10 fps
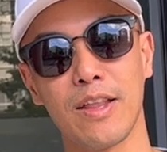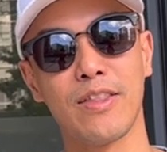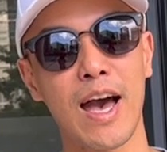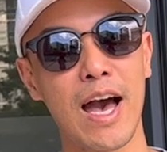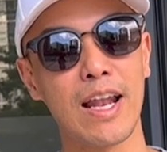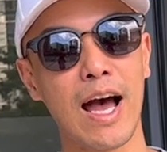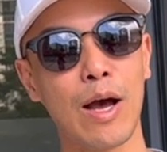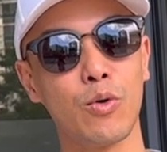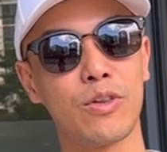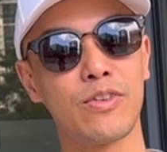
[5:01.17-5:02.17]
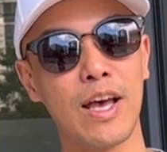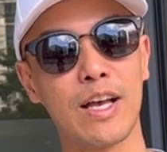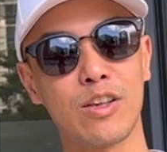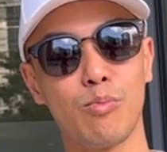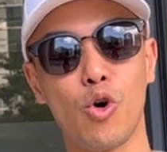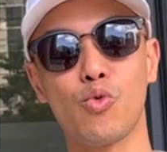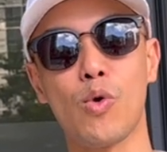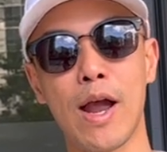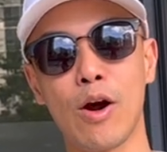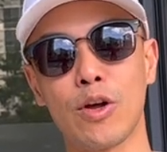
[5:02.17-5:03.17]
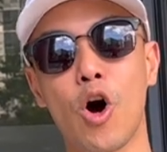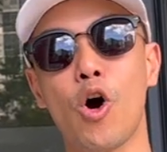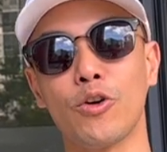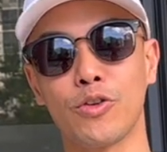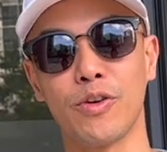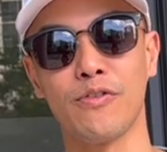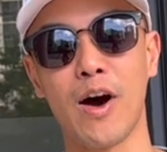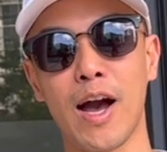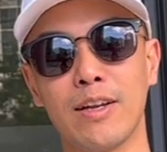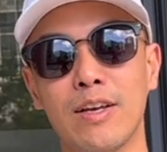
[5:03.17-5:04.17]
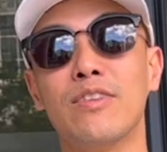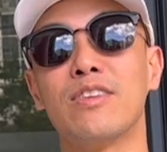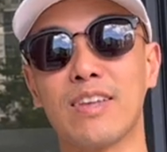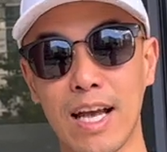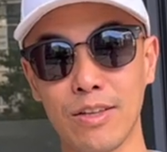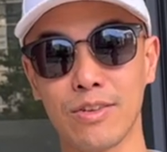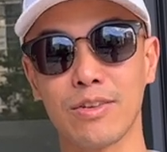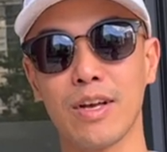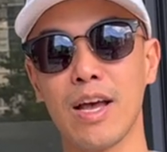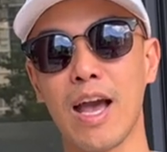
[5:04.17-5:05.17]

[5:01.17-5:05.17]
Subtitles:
that I would say is more rare and hard to find in the States.